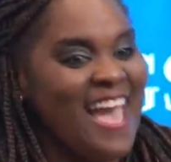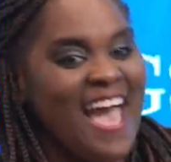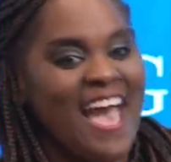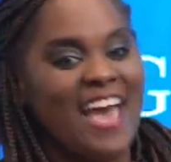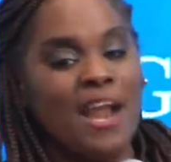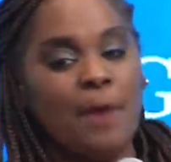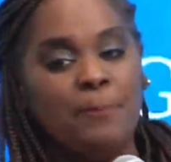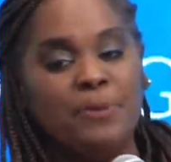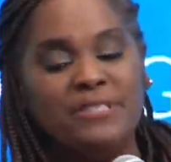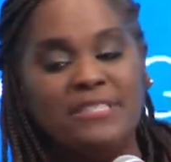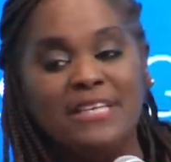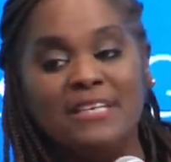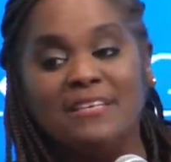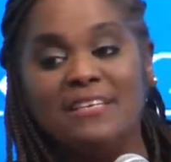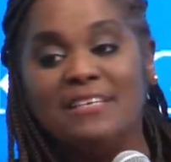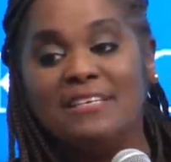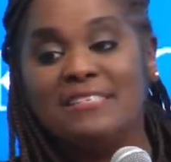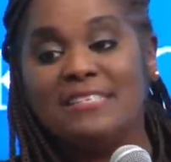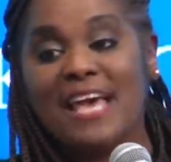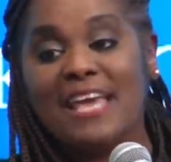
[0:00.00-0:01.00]
And I'm
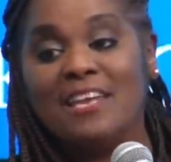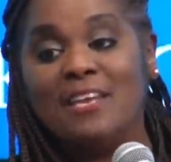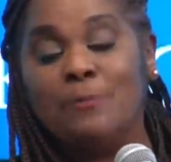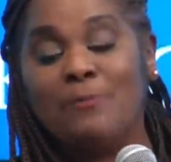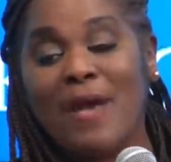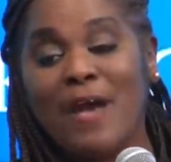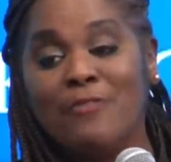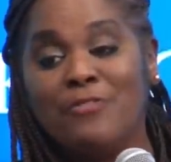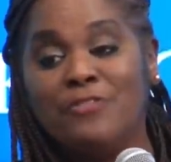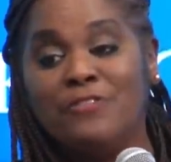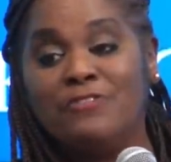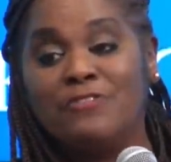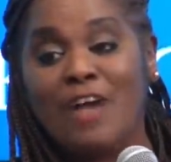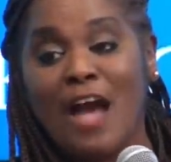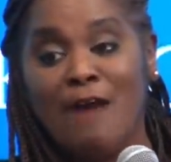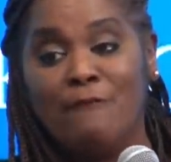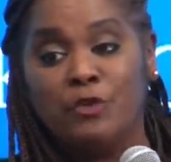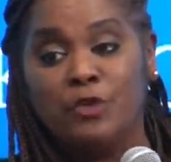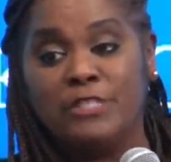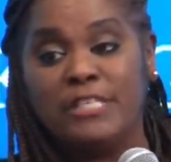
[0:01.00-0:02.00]
particularly excited about this
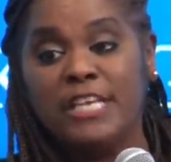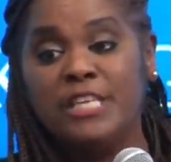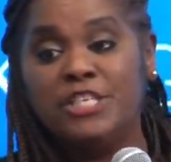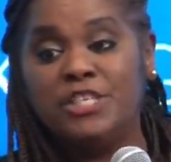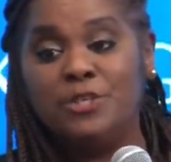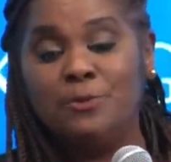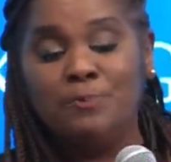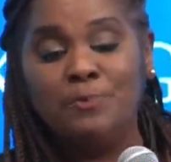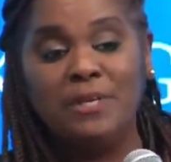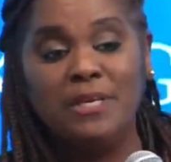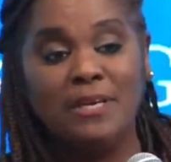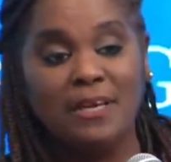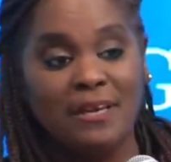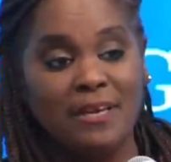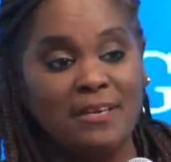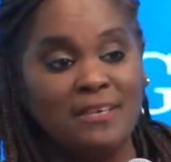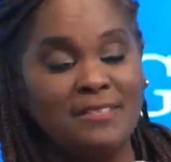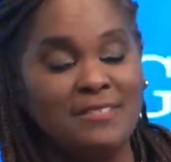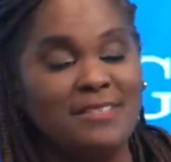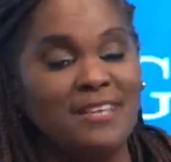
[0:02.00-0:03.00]
conversation
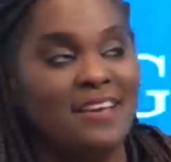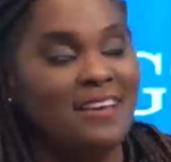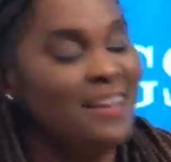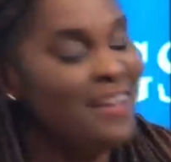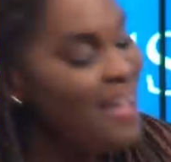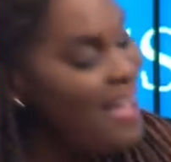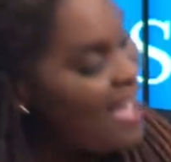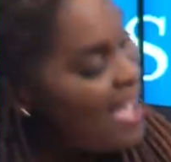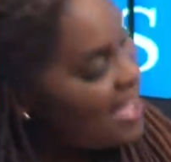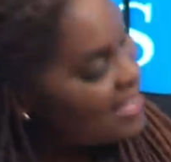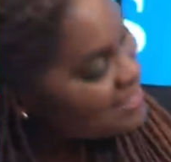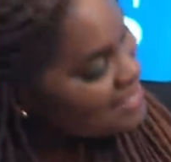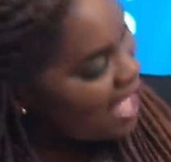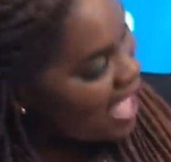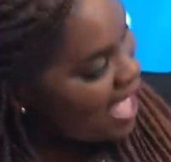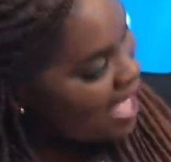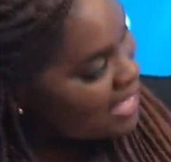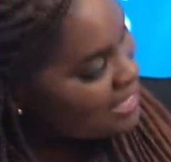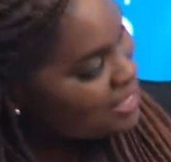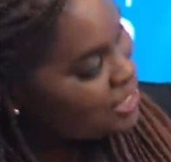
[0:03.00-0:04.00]
because as
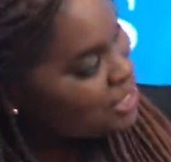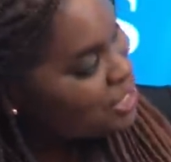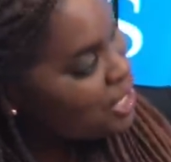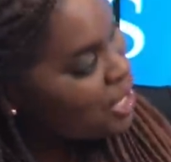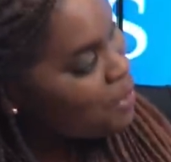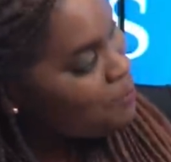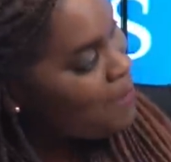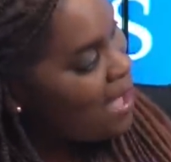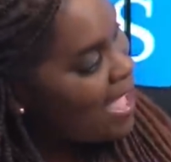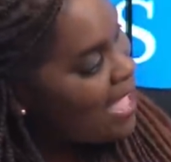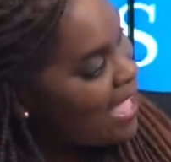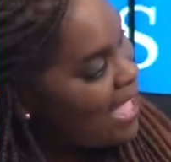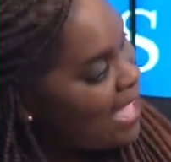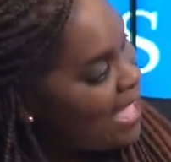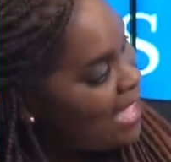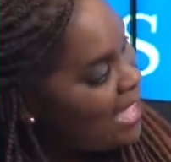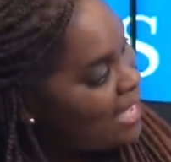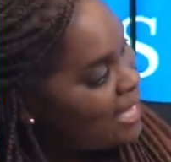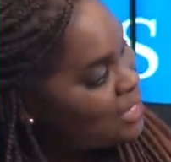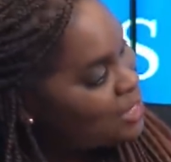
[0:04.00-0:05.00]
I share my
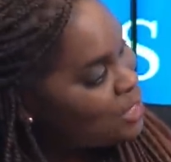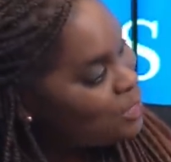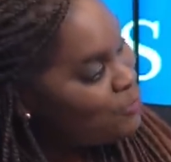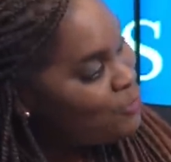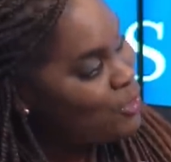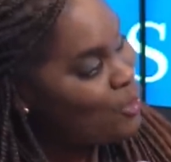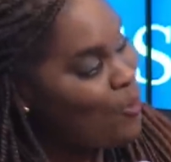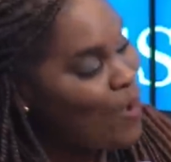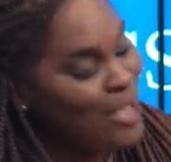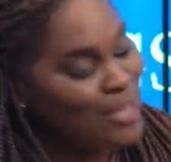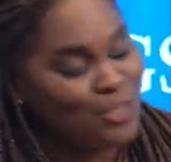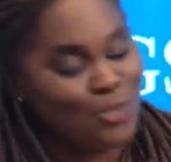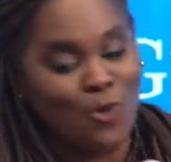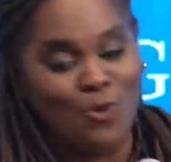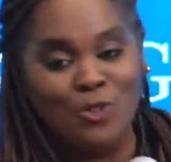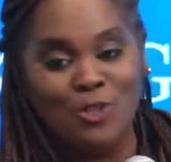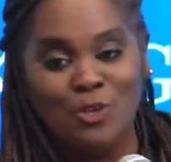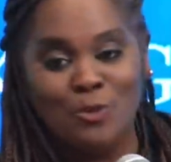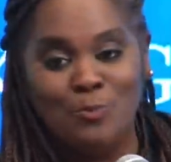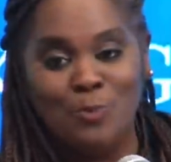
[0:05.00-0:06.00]
age, even though I
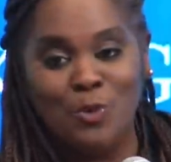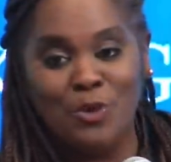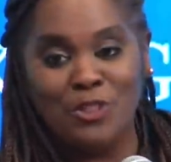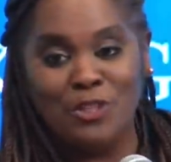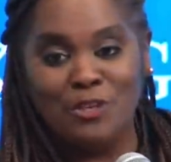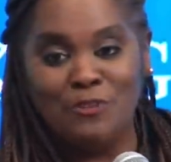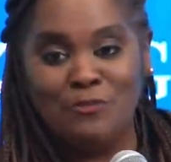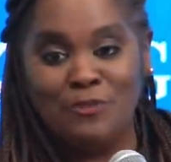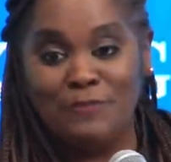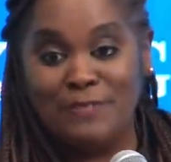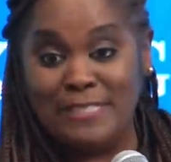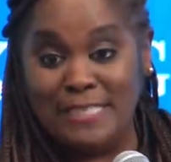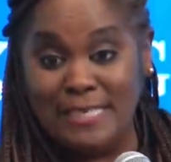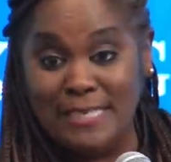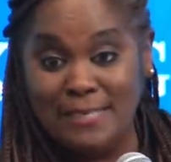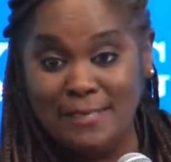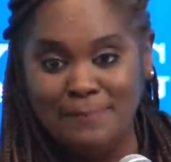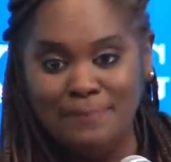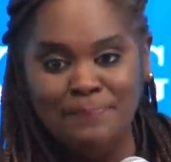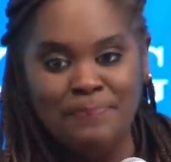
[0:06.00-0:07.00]
don't look more than
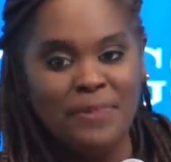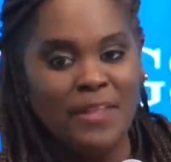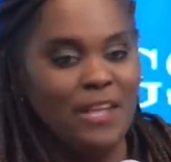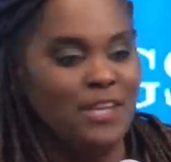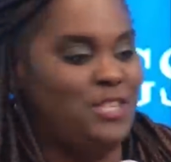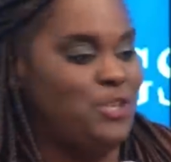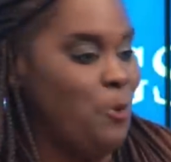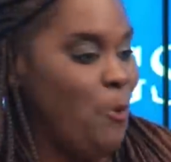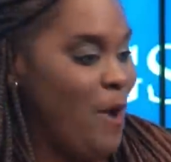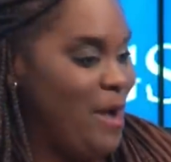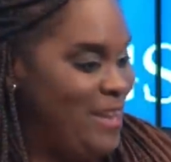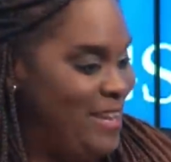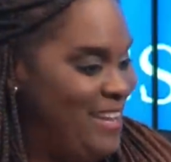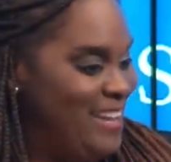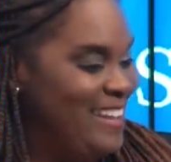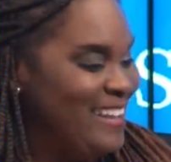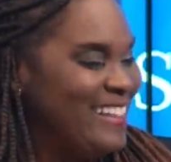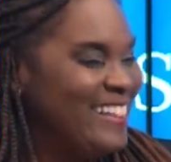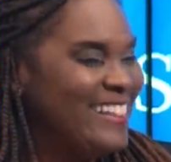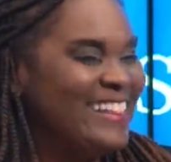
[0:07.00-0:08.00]
15, 20,